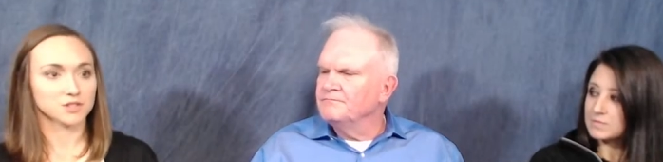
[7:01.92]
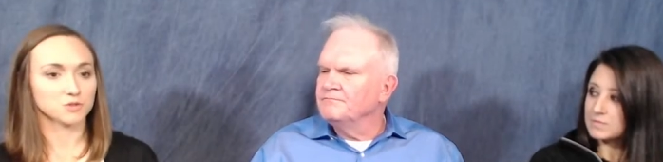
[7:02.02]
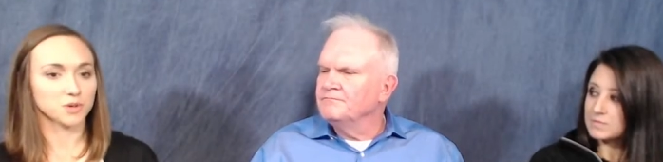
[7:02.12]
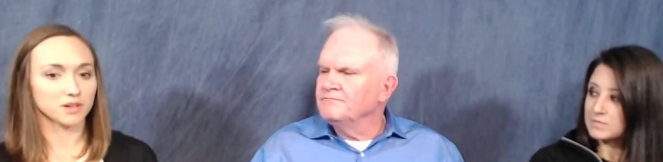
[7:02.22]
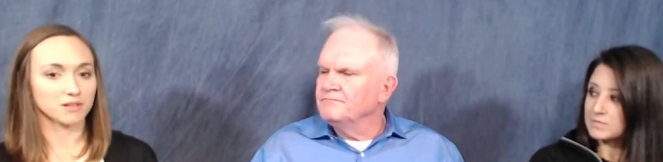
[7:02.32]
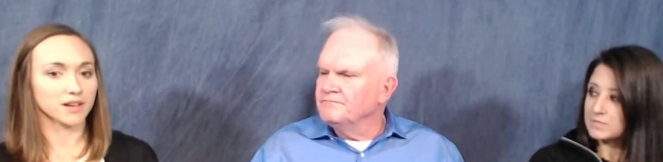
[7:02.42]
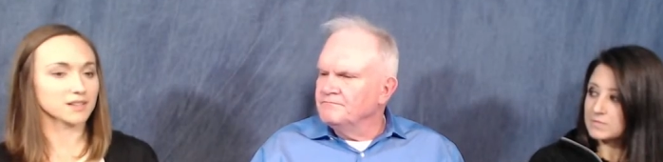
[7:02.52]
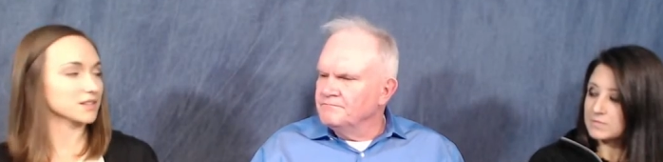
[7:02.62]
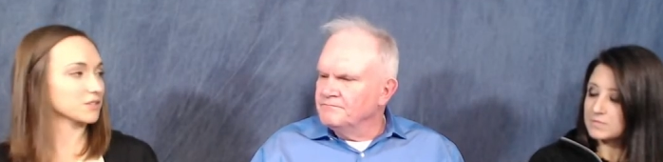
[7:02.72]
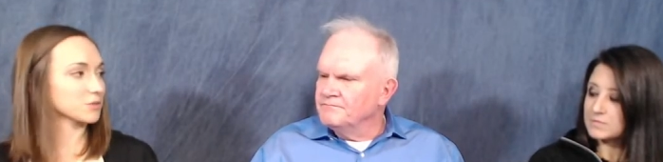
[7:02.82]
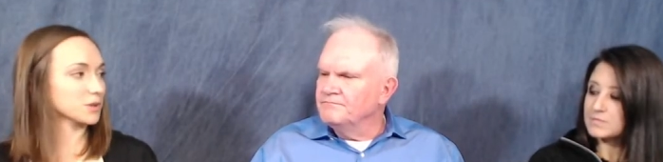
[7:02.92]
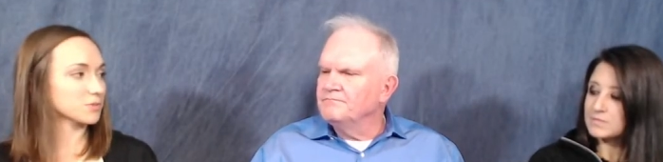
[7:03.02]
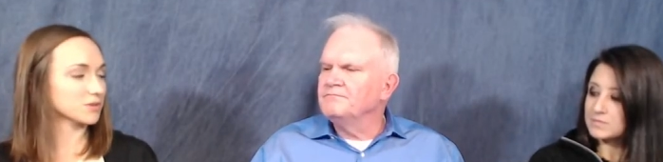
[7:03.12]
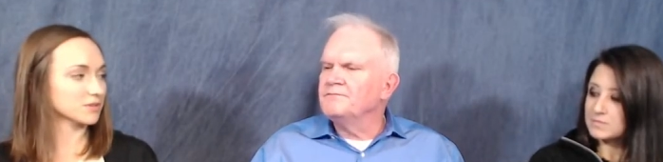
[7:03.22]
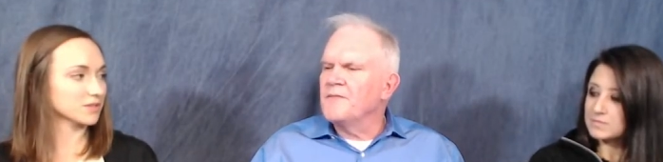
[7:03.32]
Speaker 1: be a light to other
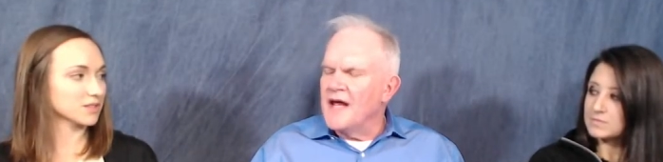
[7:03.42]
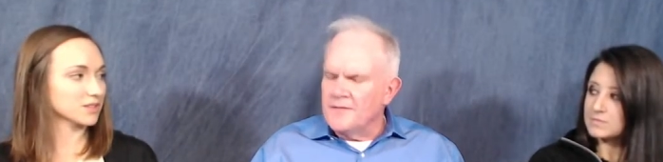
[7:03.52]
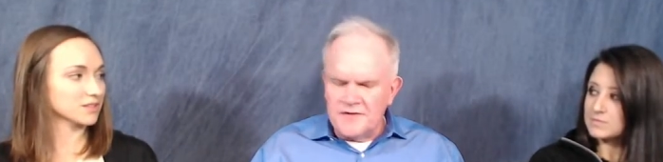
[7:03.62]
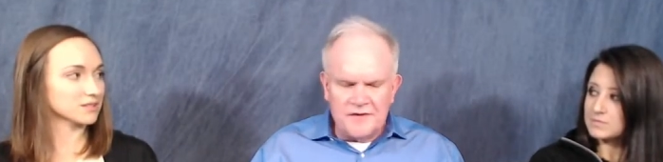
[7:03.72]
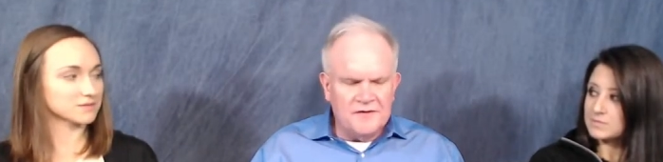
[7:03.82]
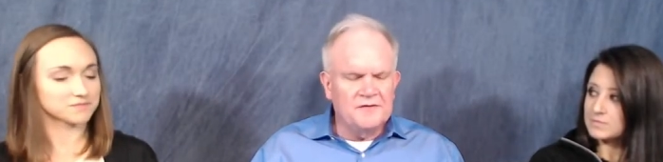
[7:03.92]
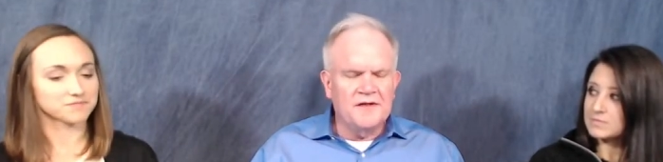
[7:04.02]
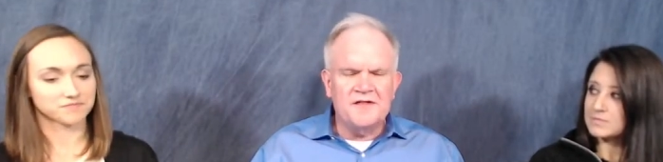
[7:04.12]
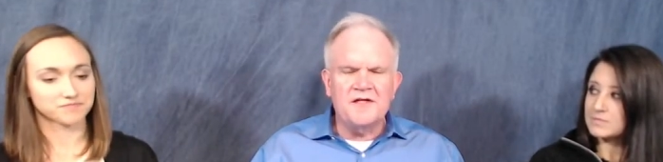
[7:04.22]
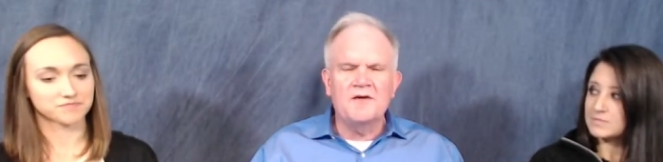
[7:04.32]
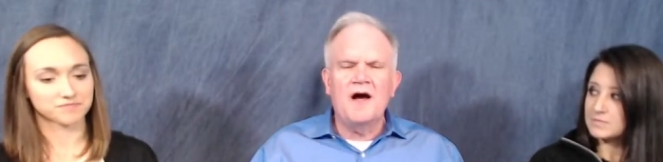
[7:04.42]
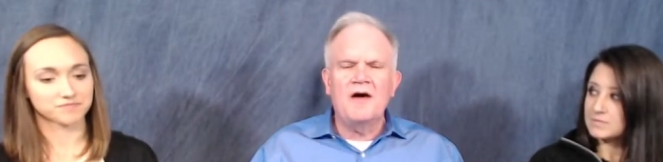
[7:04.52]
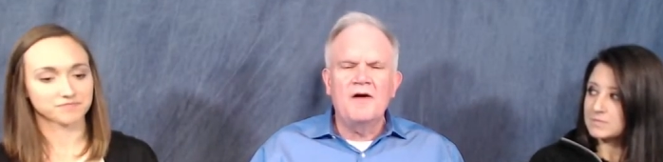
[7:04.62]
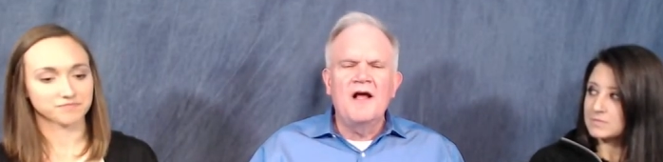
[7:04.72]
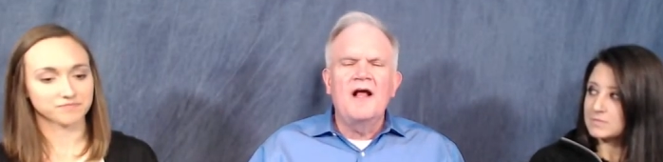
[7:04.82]
people.
Speaker 2: Absolutely. So
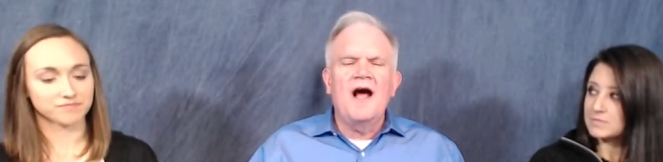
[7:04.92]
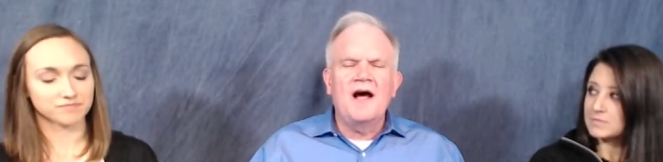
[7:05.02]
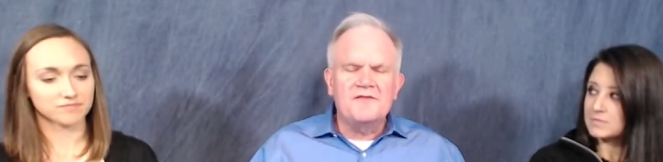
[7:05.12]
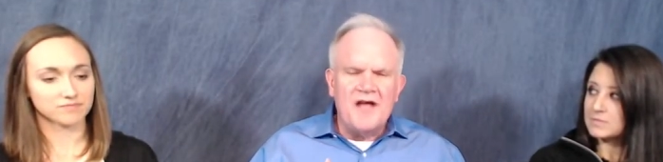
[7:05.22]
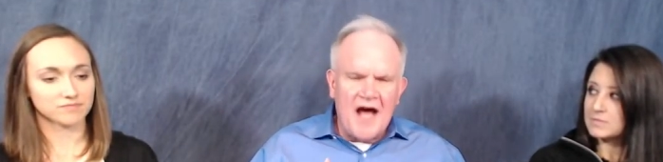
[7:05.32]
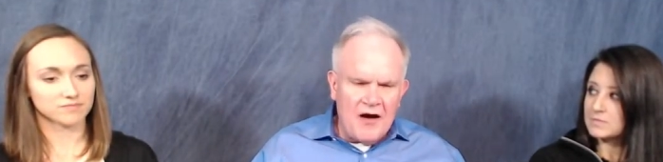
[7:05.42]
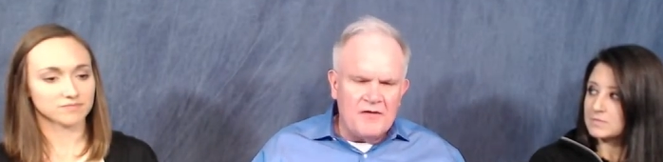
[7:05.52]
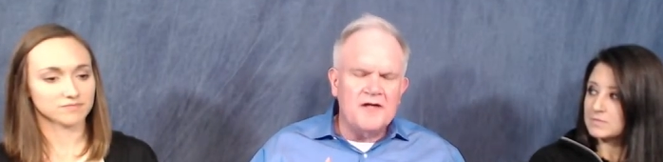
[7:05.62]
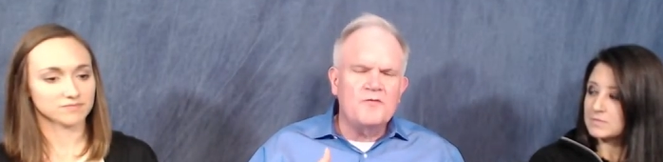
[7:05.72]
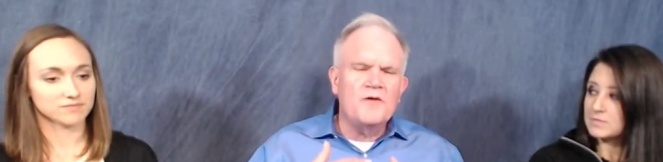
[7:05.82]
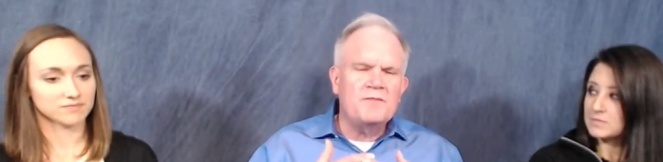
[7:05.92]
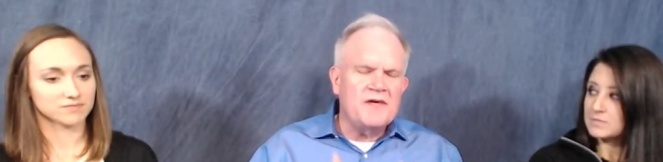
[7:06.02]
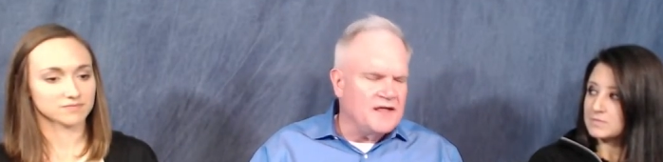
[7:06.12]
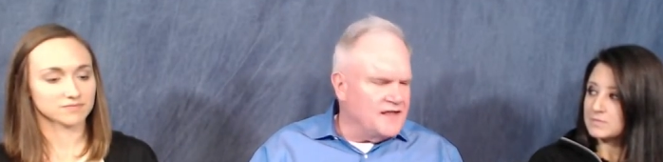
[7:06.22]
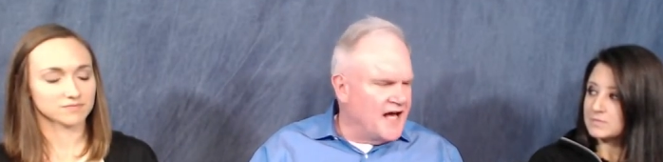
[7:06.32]
how can we
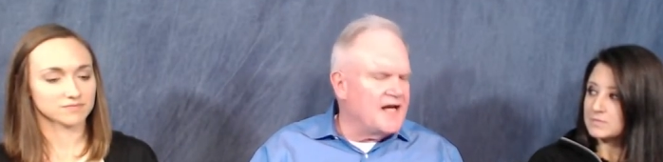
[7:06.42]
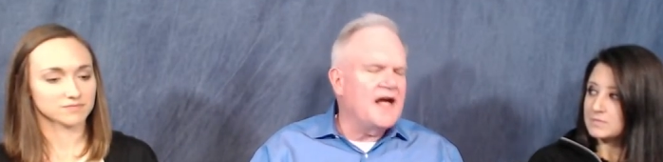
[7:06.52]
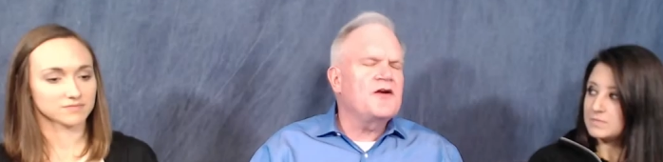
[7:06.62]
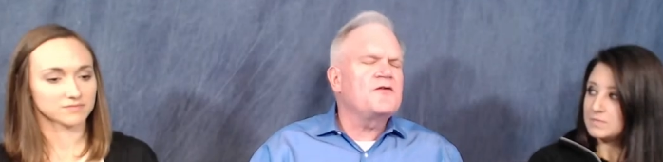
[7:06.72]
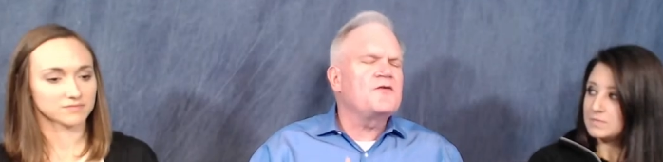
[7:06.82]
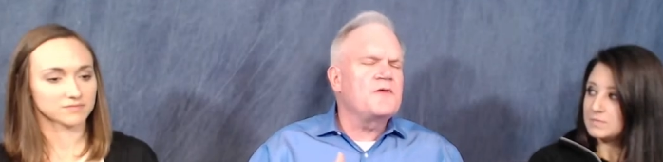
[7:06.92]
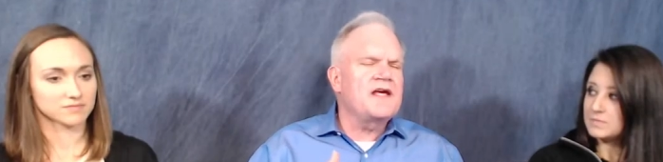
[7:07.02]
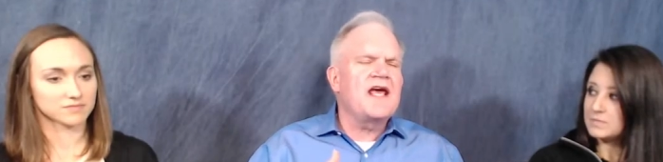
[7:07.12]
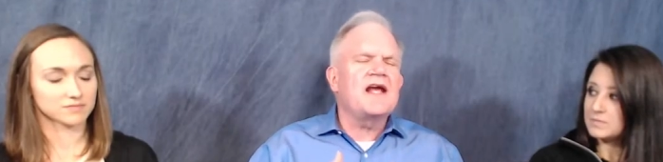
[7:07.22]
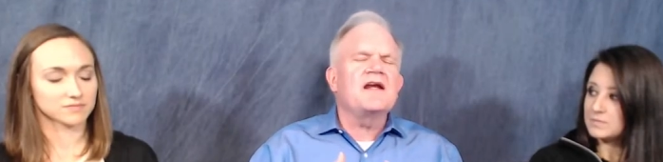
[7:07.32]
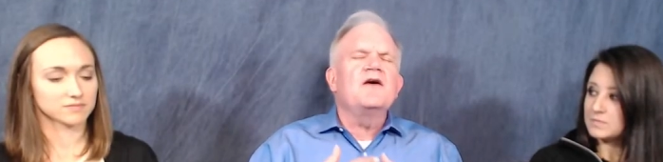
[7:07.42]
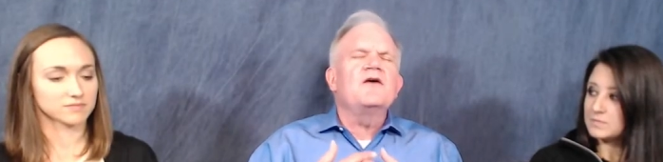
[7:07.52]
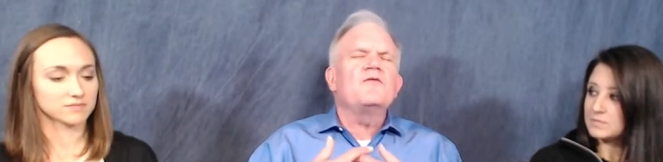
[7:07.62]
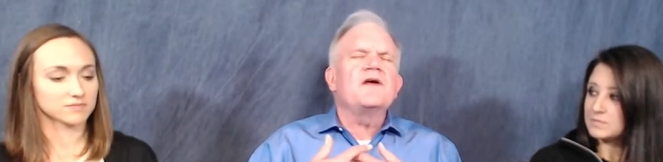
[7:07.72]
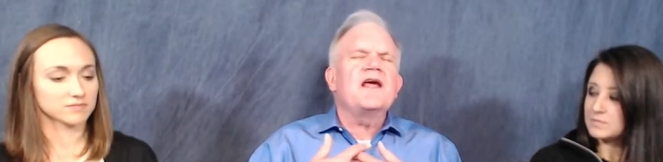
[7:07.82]
be a light? I know that we can't
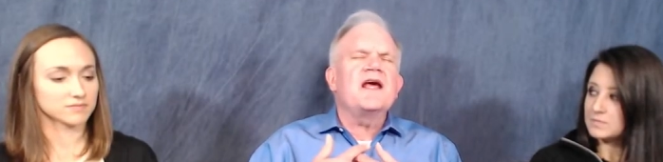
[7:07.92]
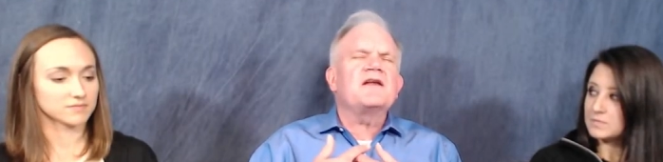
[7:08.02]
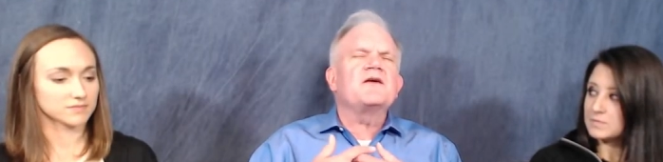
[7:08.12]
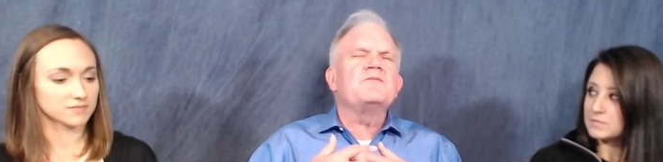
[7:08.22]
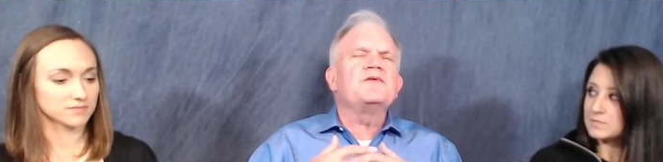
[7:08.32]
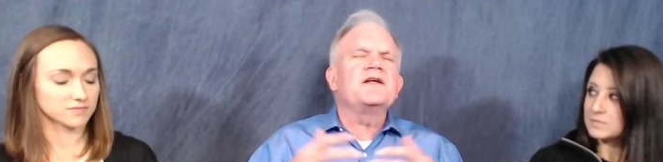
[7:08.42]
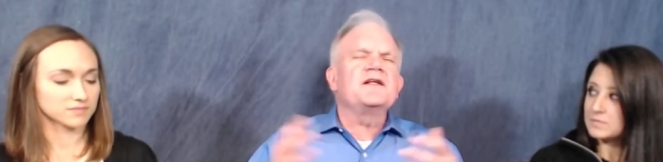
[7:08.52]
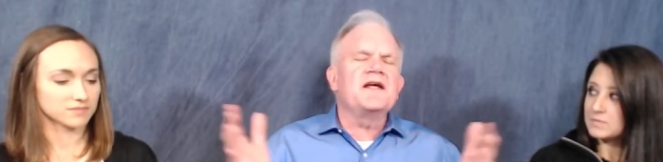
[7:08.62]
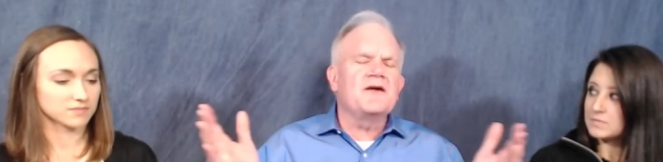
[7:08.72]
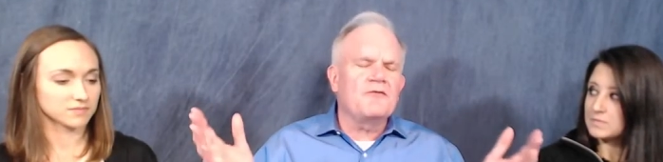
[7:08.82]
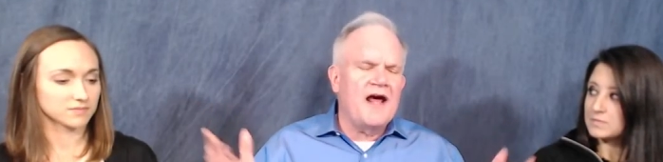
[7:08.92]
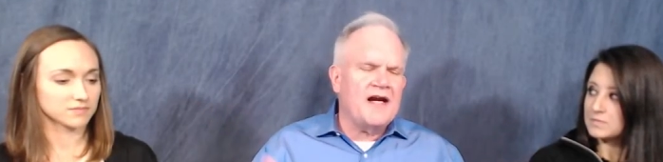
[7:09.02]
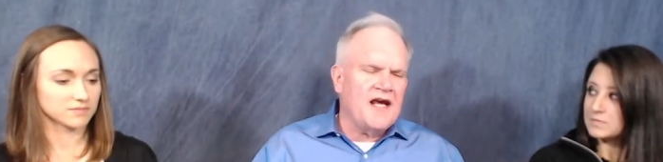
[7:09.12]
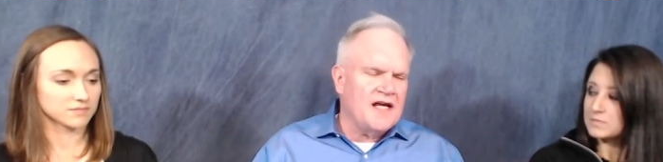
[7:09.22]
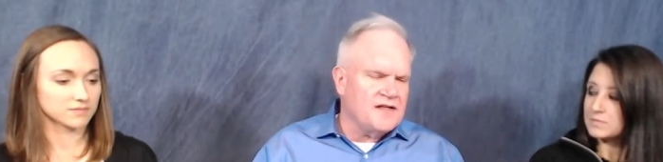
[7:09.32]
completely eradicate